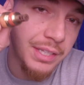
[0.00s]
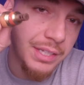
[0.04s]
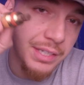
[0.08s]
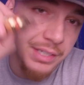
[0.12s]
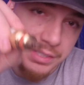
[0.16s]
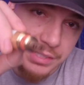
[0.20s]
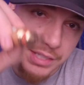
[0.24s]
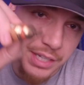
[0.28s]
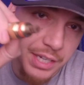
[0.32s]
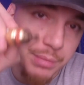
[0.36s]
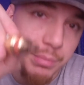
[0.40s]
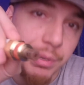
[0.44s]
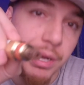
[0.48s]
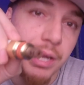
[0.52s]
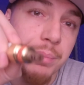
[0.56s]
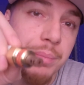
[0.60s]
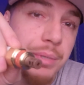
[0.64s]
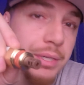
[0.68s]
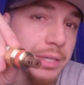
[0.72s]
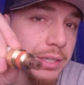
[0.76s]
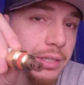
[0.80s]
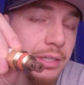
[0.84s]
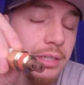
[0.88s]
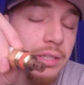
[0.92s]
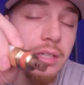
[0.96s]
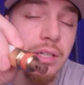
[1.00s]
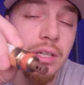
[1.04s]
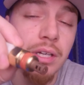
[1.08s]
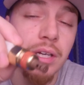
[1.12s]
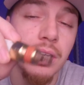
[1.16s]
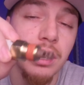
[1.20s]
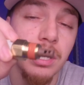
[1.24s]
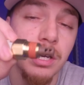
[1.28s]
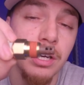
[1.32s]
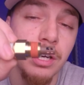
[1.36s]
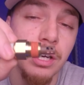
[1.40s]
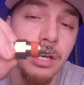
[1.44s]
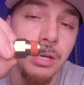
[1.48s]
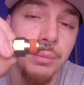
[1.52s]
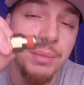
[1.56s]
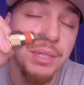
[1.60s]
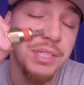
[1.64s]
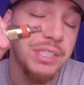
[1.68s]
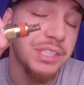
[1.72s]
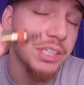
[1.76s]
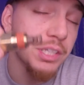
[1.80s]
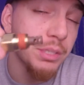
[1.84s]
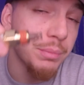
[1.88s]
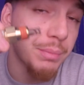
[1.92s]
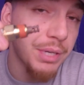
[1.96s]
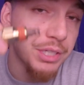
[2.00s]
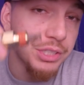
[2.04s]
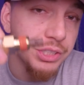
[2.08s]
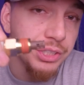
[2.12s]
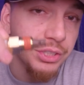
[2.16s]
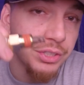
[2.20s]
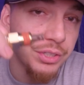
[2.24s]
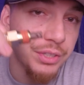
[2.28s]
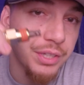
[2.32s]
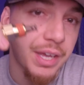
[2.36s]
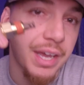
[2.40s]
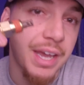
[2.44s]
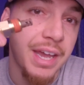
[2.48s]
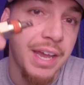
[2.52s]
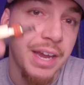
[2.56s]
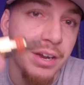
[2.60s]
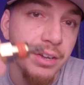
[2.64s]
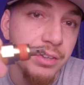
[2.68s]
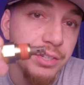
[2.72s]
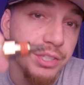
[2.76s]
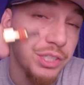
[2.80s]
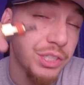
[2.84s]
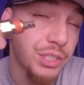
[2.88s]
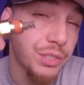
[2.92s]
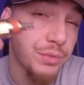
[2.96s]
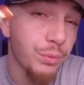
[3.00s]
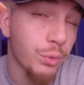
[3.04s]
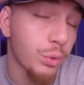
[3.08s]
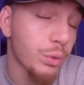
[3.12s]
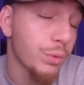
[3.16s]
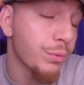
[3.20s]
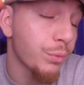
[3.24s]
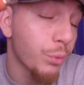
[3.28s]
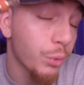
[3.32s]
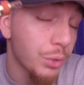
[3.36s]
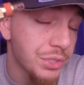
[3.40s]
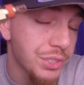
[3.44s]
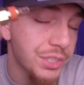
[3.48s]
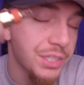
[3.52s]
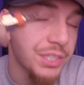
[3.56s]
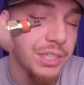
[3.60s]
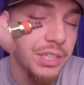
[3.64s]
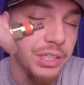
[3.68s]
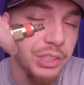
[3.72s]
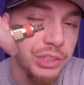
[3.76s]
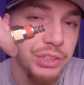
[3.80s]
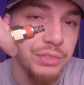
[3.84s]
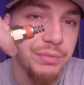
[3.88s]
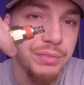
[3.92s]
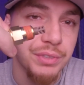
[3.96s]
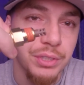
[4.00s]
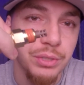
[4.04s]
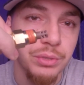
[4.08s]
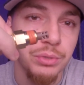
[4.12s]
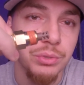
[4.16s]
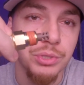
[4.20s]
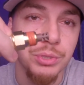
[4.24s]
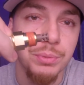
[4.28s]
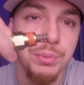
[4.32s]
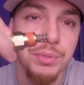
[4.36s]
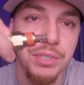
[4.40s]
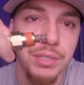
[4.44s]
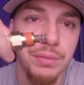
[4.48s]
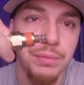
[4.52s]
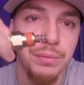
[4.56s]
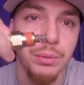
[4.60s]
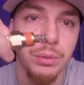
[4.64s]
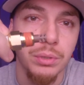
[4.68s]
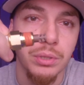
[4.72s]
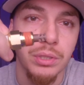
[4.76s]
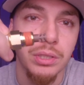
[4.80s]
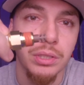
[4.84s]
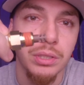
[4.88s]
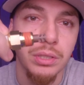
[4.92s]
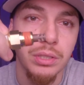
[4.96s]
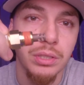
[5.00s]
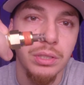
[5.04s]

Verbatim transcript: the intake piping. Um, this is gonna measure the air. This is for a forced induction vehicle specifically.